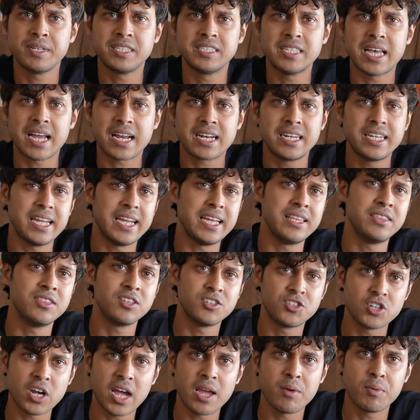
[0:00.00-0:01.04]
exactly in the
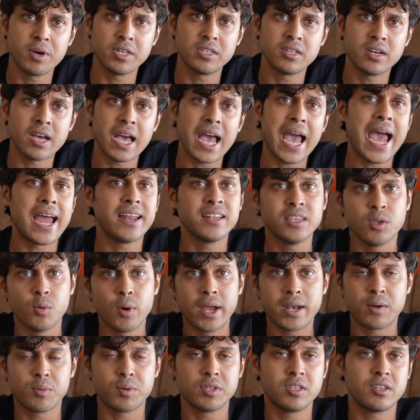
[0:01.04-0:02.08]
dry weather and the
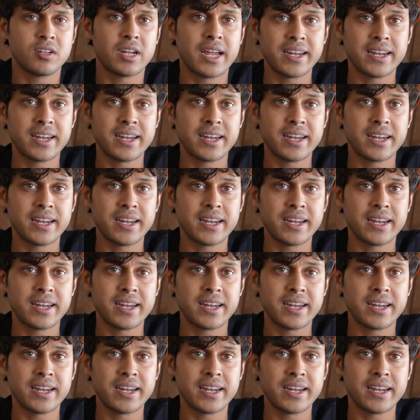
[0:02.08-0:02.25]
wet weather.